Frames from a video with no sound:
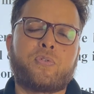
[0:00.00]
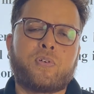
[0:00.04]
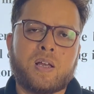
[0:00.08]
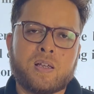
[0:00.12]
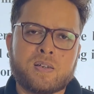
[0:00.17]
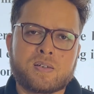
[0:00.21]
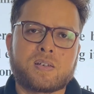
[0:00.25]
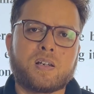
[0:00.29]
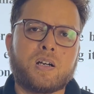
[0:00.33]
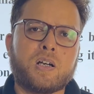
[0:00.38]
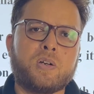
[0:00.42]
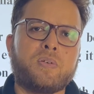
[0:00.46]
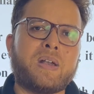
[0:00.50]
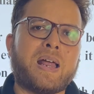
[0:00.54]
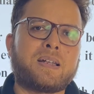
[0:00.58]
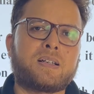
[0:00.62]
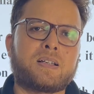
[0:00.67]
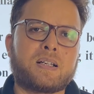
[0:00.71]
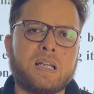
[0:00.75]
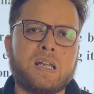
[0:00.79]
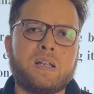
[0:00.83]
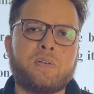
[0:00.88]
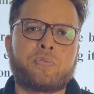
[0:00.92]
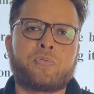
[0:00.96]
Sir
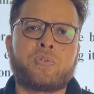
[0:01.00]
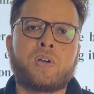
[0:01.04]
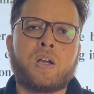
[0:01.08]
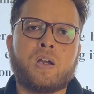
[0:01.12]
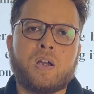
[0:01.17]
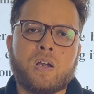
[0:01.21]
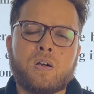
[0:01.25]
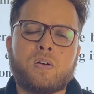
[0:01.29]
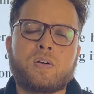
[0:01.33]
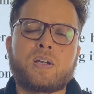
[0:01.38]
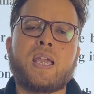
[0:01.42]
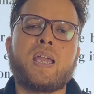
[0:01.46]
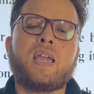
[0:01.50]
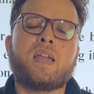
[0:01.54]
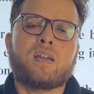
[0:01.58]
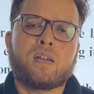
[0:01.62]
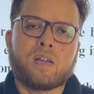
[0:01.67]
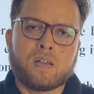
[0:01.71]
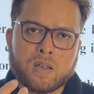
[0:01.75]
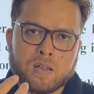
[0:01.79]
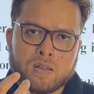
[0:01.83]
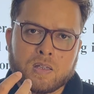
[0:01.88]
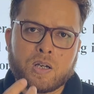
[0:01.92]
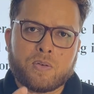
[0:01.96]
Radcliffe. Okay,
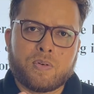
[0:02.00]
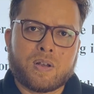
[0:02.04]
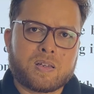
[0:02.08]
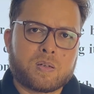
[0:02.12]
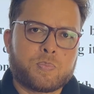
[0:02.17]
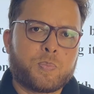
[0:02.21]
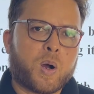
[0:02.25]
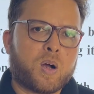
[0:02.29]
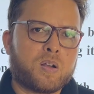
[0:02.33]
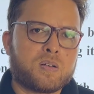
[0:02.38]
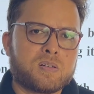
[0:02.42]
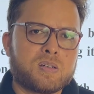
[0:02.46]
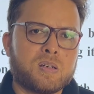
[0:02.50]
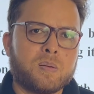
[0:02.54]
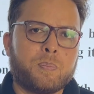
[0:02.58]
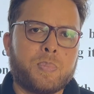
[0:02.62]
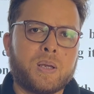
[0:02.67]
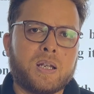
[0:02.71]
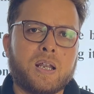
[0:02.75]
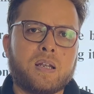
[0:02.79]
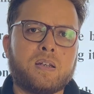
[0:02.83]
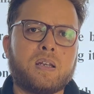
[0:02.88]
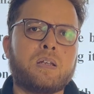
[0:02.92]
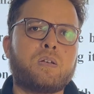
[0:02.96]
the
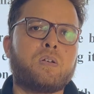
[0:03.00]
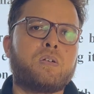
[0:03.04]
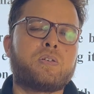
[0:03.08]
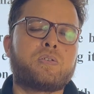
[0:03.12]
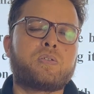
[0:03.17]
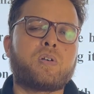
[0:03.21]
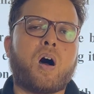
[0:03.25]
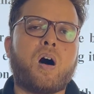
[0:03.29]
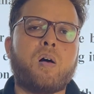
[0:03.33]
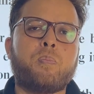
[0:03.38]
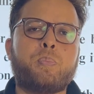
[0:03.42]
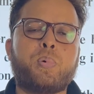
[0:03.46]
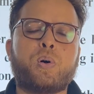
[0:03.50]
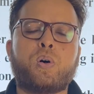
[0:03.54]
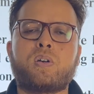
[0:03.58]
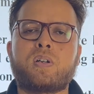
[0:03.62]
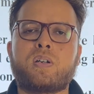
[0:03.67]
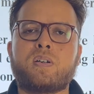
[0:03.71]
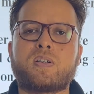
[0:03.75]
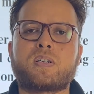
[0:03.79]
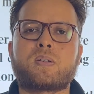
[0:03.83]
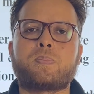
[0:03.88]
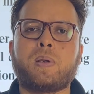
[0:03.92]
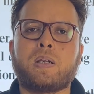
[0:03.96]
responsibility to draw
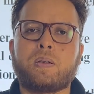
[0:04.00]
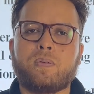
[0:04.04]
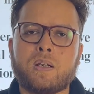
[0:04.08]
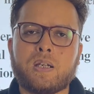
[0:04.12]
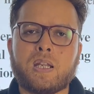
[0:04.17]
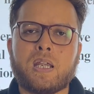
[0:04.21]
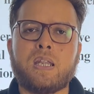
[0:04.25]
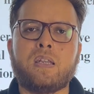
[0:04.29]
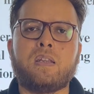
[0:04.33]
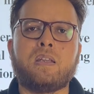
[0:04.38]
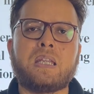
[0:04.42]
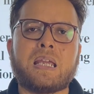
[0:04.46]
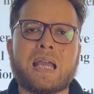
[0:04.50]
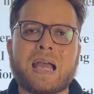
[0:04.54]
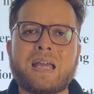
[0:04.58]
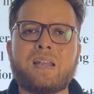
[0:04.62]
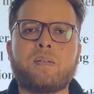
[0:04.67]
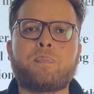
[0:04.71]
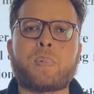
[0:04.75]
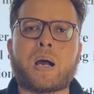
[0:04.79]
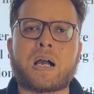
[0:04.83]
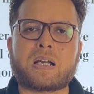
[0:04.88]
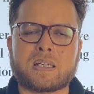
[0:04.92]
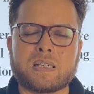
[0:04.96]
borders between India
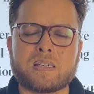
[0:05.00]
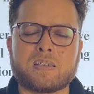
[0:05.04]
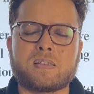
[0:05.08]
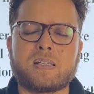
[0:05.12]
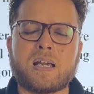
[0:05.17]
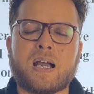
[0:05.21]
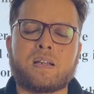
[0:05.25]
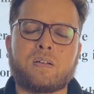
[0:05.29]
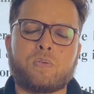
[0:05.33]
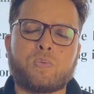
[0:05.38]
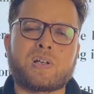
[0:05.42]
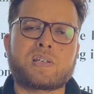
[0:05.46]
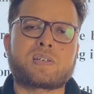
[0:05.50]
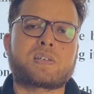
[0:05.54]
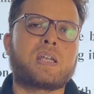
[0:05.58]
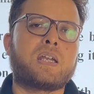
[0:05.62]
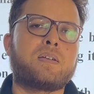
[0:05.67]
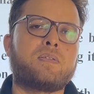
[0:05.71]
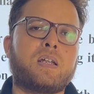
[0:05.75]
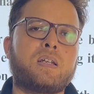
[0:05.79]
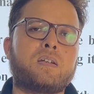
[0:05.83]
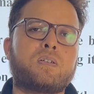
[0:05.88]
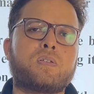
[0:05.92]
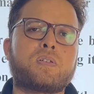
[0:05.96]
and Pakistan was
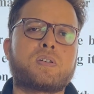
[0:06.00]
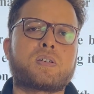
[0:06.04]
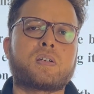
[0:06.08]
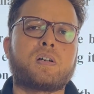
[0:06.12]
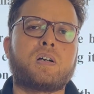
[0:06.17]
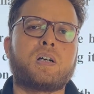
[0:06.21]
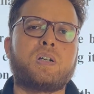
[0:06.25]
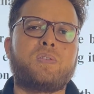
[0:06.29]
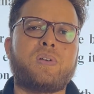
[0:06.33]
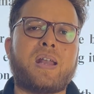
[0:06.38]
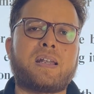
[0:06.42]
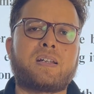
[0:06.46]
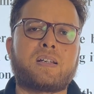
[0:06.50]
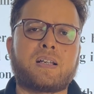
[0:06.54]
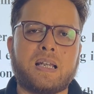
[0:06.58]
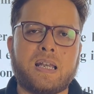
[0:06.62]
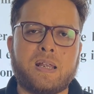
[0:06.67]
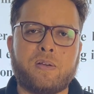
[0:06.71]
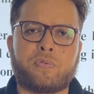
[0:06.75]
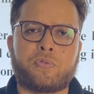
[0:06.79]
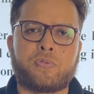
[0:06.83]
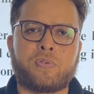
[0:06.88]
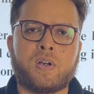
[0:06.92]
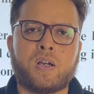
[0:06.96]
given to Sir
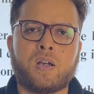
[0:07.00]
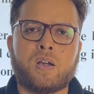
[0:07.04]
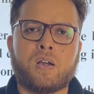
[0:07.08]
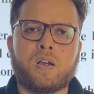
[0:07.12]
Radcliffe.